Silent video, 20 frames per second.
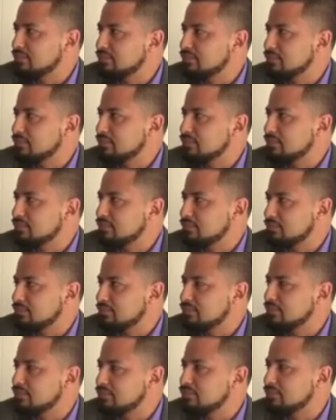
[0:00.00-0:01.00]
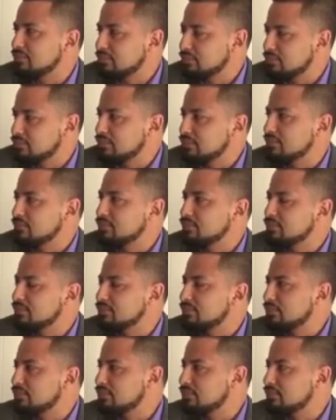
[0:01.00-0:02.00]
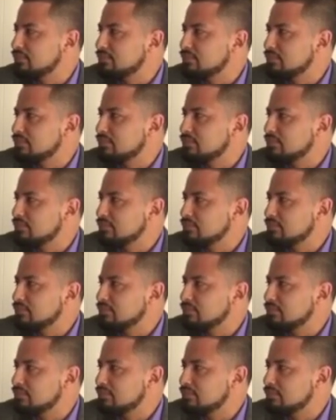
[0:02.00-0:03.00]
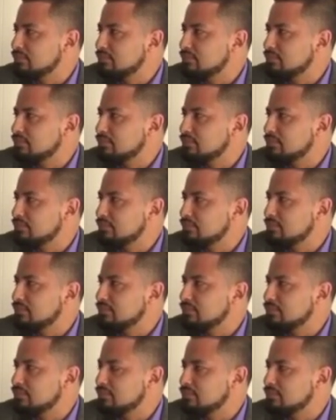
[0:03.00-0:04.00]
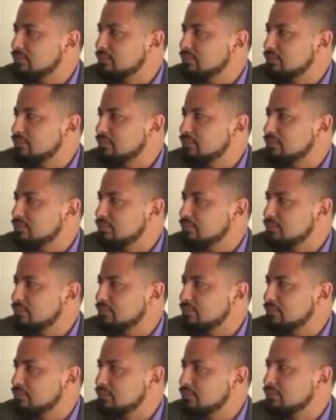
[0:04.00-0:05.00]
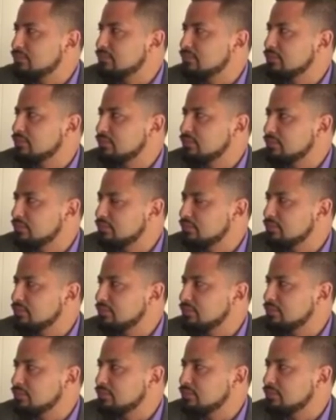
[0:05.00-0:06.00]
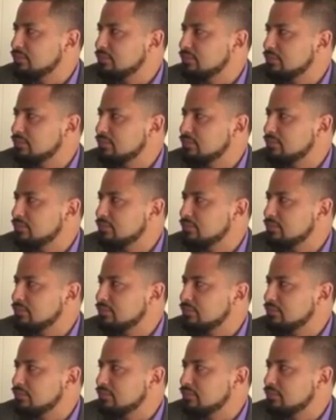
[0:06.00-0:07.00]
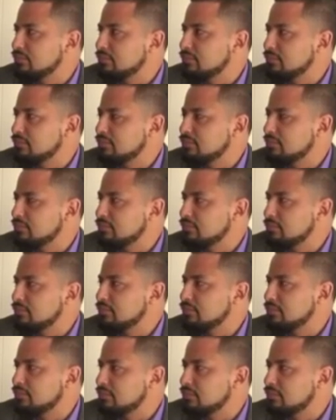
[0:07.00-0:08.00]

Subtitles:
[no speech]